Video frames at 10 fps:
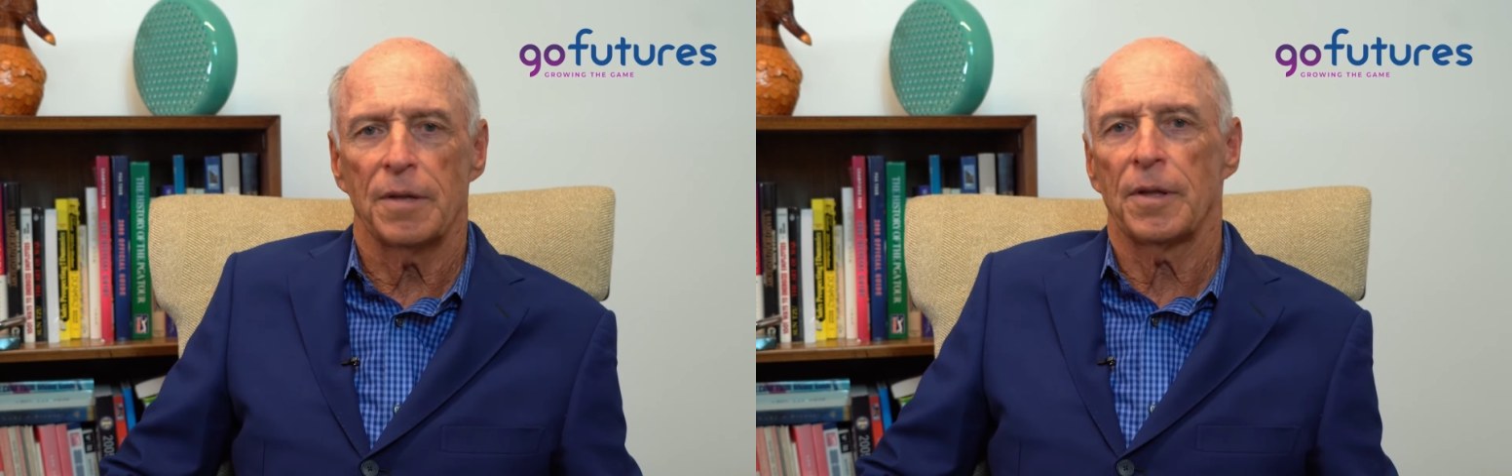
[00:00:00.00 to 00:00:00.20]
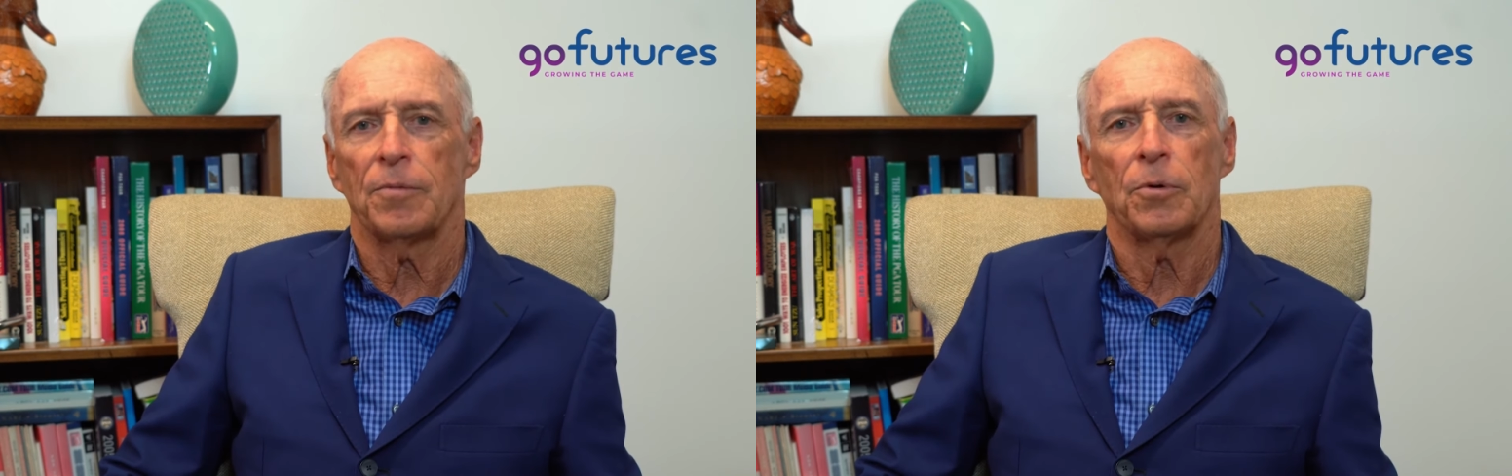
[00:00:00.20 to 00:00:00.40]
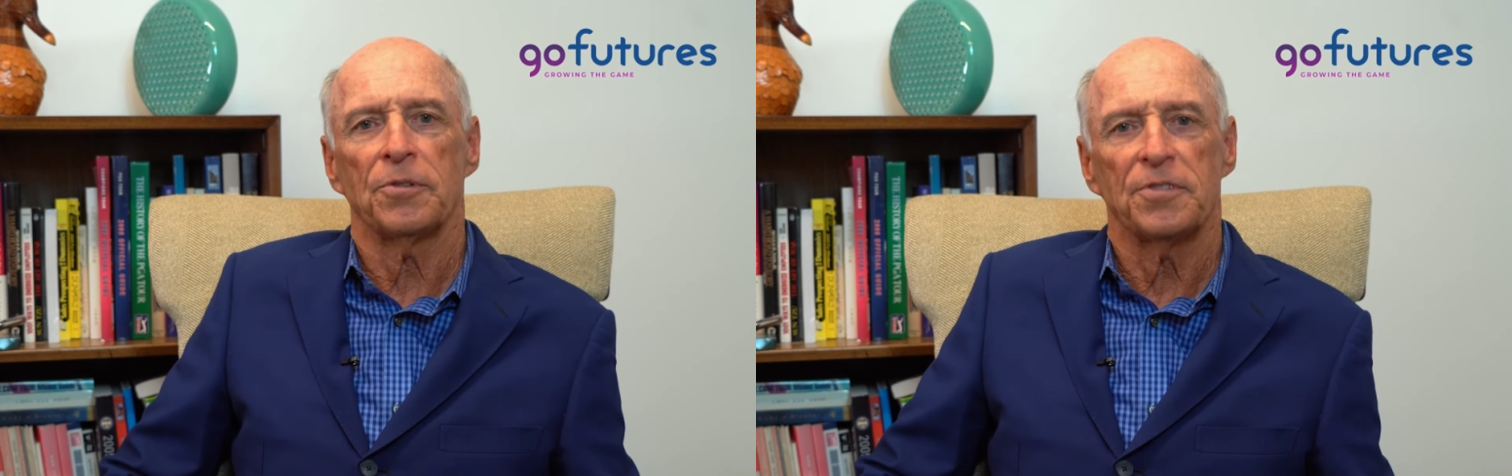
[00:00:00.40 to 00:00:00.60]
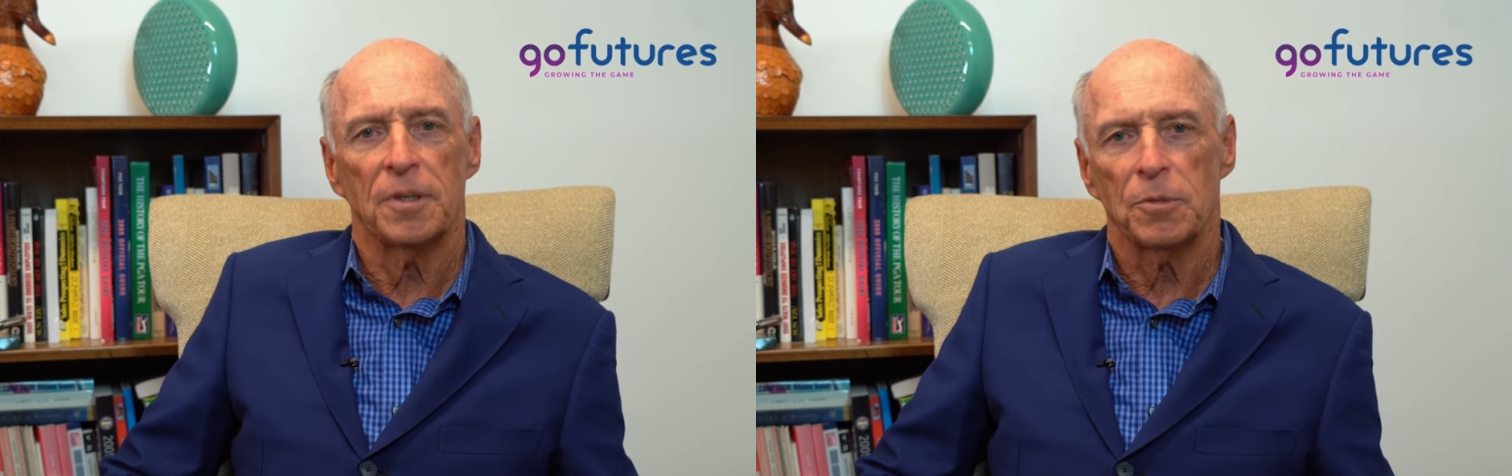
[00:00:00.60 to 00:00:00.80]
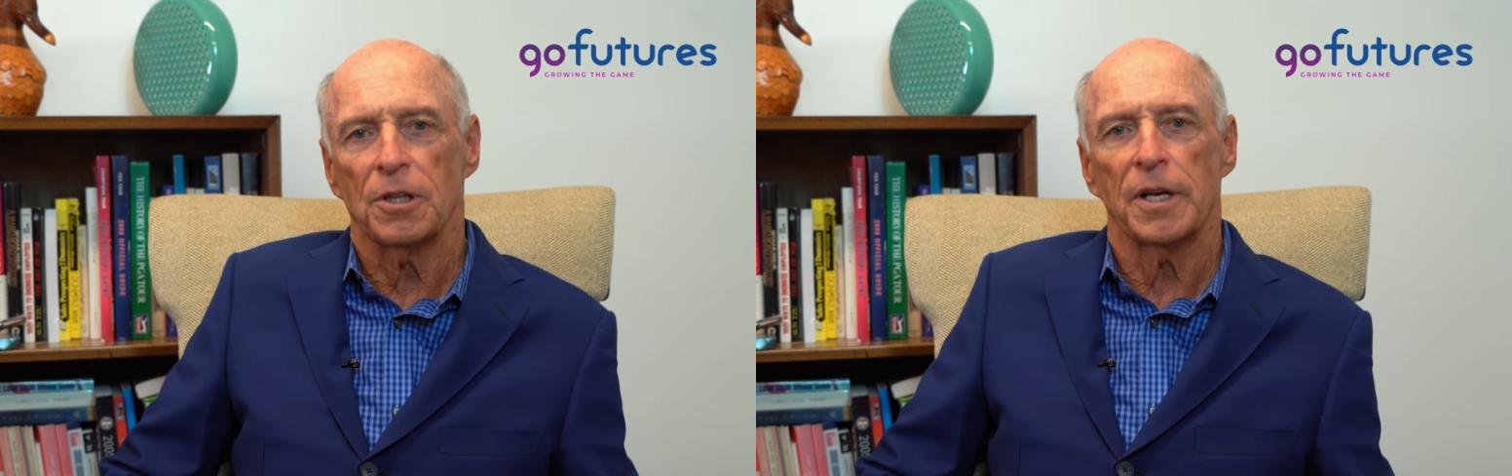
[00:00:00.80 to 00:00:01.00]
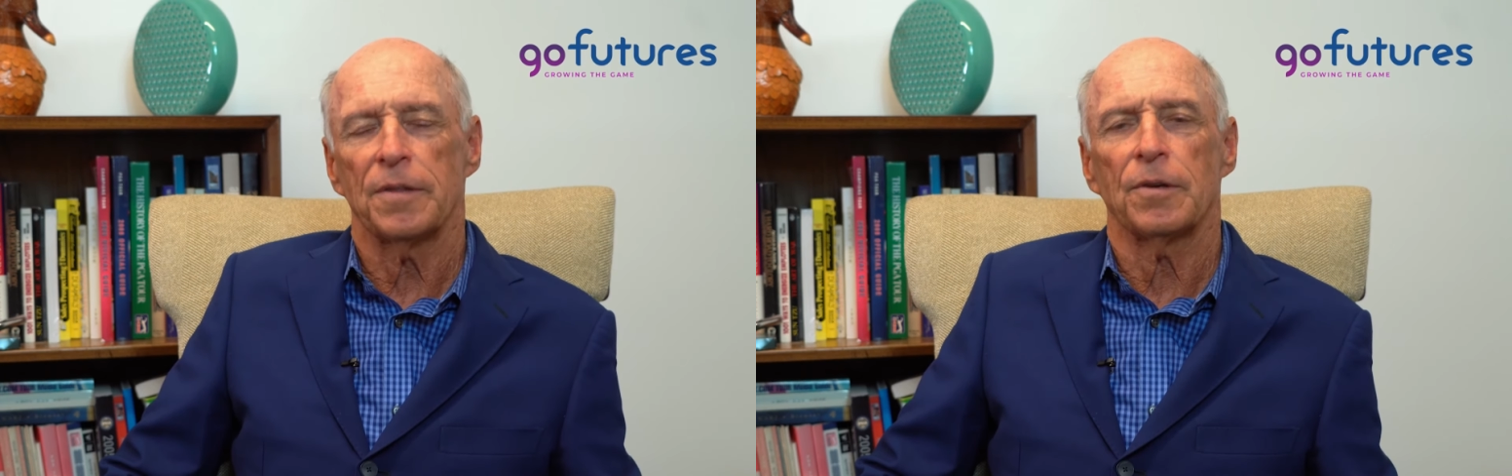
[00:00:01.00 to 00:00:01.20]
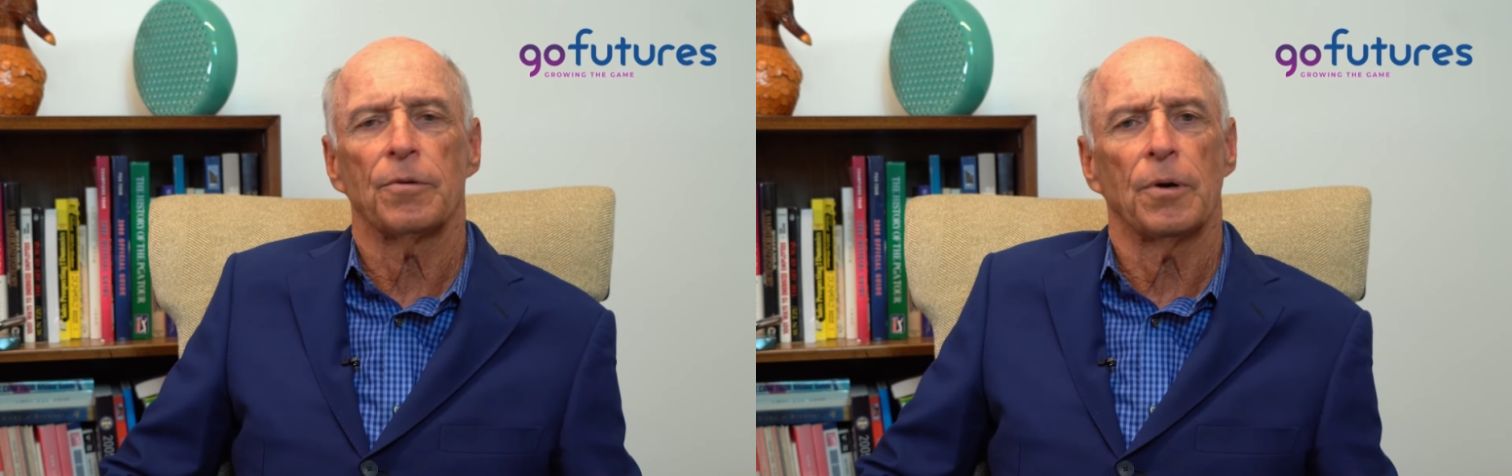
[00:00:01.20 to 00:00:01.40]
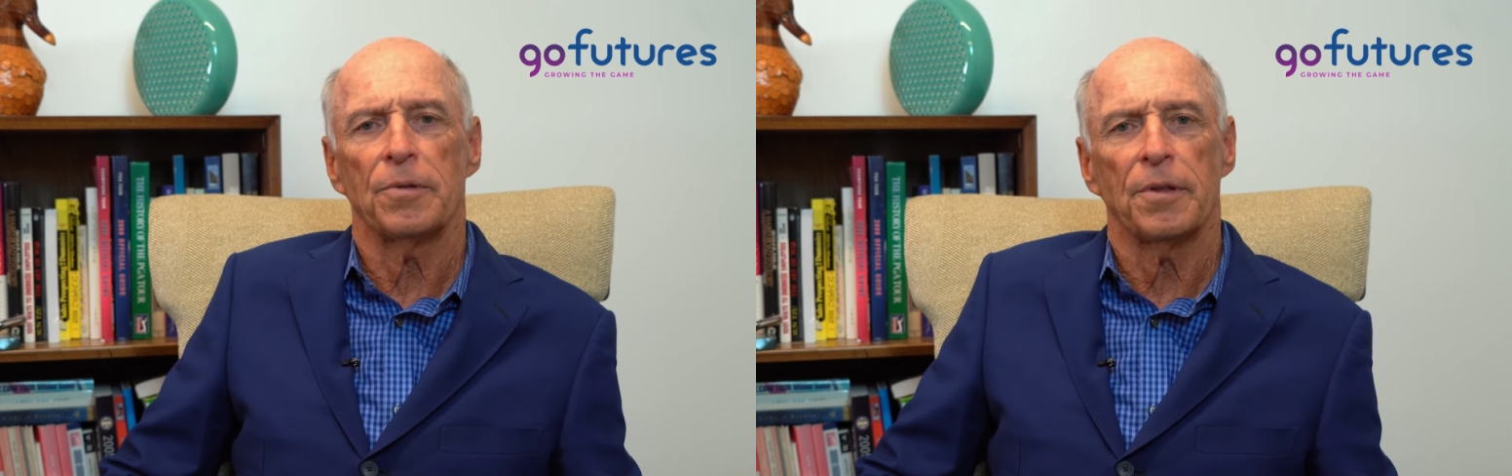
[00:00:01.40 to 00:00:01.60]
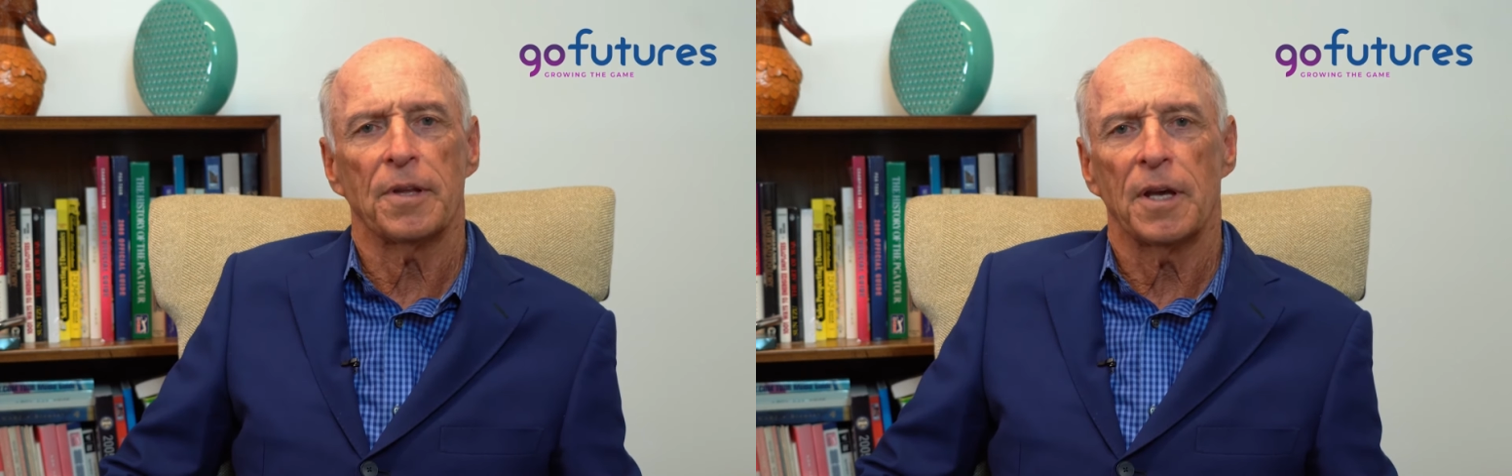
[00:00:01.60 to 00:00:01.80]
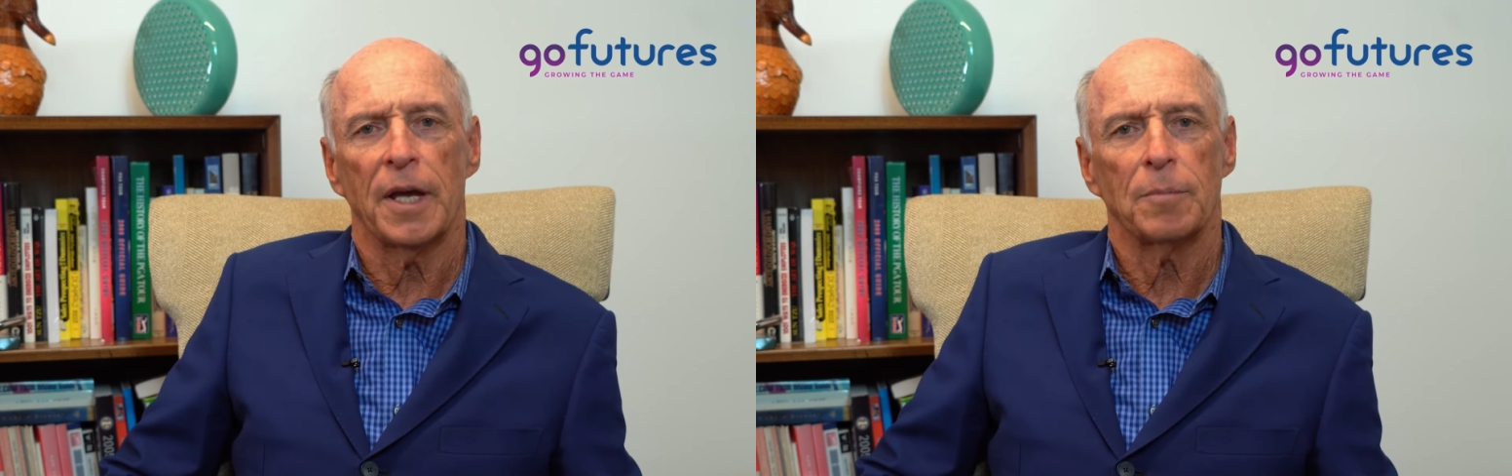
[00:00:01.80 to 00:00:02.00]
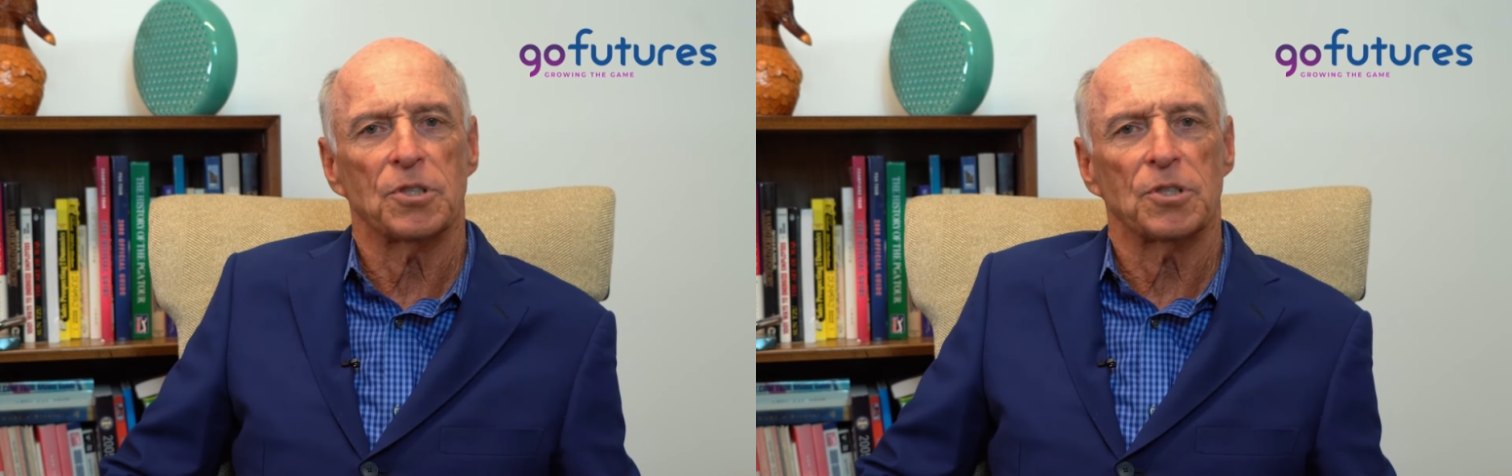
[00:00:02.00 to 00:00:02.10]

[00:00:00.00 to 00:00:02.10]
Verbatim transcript: that will stimulate the growth of the game,